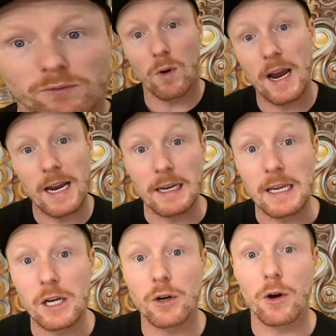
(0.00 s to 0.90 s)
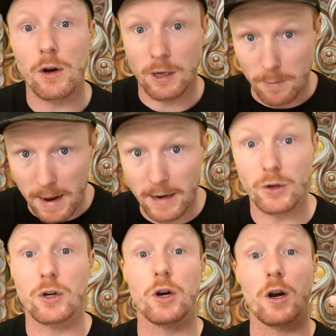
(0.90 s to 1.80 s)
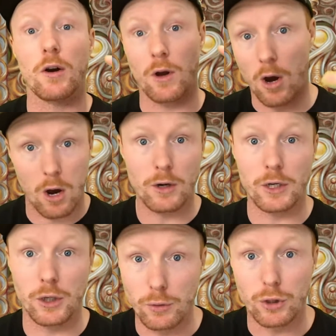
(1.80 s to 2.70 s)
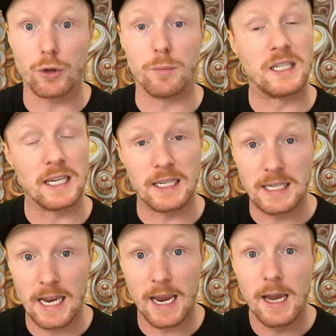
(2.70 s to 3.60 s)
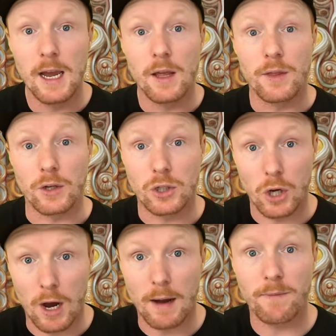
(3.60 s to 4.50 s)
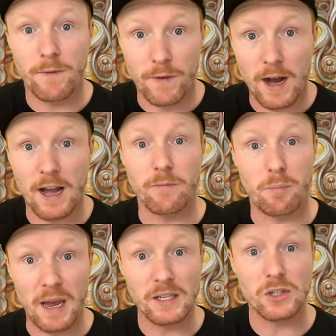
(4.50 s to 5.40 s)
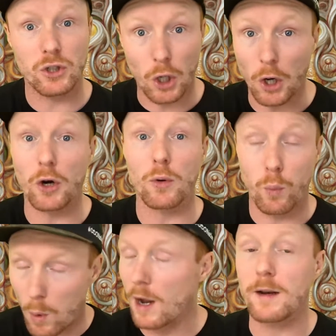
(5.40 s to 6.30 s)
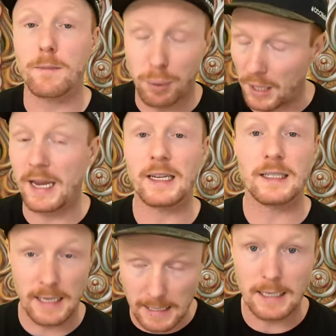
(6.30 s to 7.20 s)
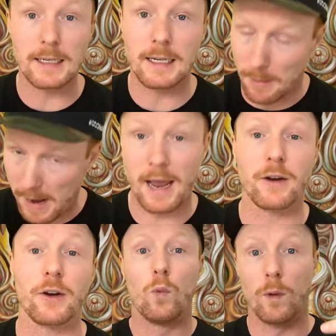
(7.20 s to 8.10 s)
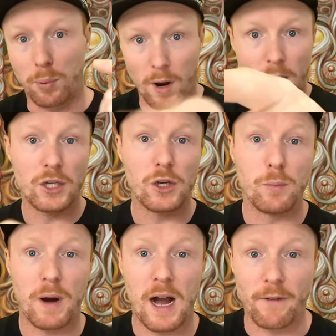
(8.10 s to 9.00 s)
right here on Commander Cookout on YouTube. Today, the top 5 best turn 1 plays in Commander. We're brought to you by